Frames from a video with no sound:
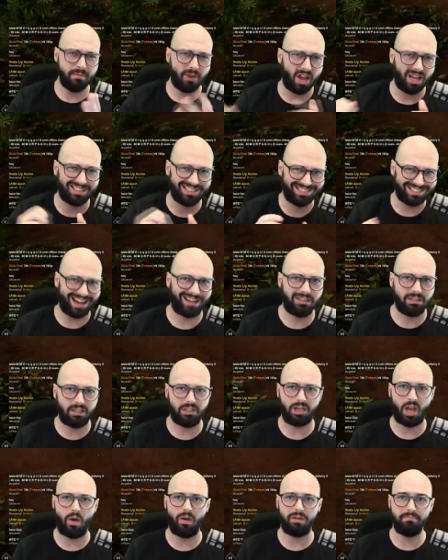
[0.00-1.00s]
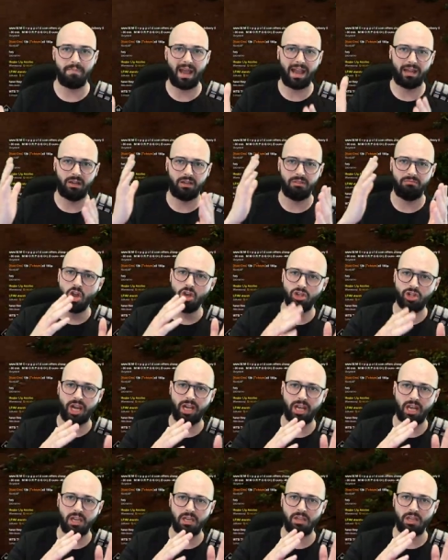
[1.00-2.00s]
but I sucked at going back and
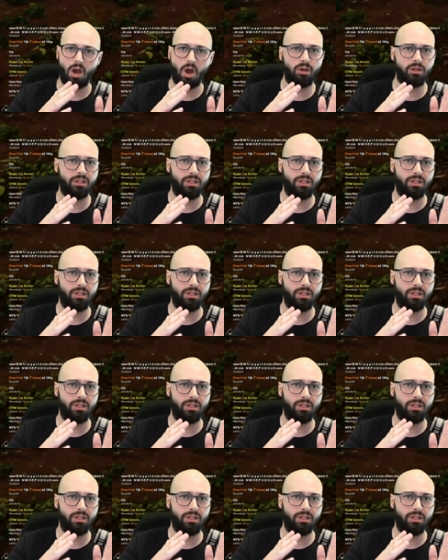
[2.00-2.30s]
checking the auction